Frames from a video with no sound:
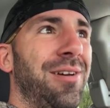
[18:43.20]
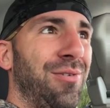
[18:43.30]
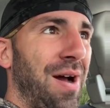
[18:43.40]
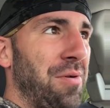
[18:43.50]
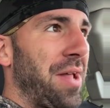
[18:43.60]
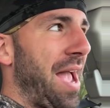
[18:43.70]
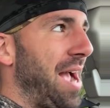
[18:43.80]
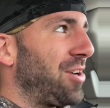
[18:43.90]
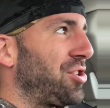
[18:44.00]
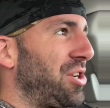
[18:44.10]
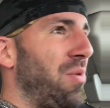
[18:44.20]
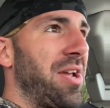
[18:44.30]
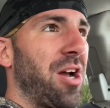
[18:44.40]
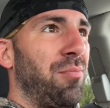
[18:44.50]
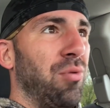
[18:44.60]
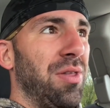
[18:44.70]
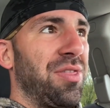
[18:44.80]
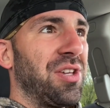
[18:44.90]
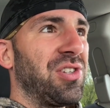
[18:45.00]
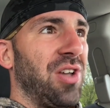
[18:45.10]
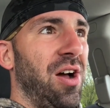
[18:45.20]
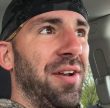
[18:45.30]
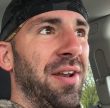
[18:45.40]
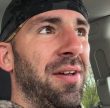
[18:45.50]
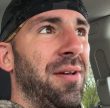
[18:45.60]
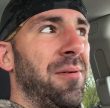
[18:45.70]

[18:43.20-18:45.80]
if I were to actually wake up with the sun